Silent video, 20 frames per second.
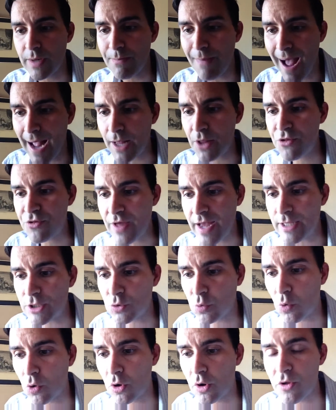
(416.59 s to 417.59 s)
mindset
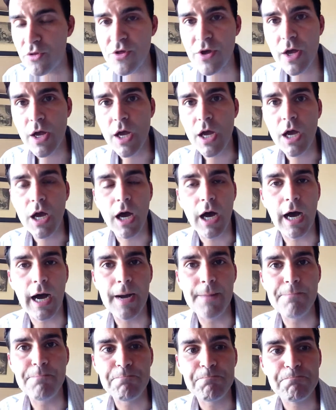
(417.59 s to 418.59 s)
towards
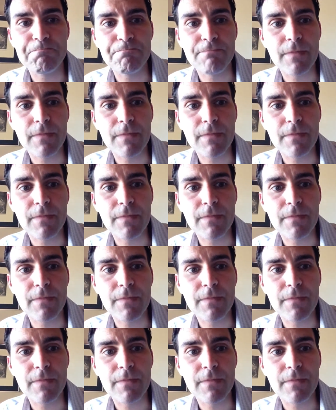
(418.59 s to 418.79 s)
um,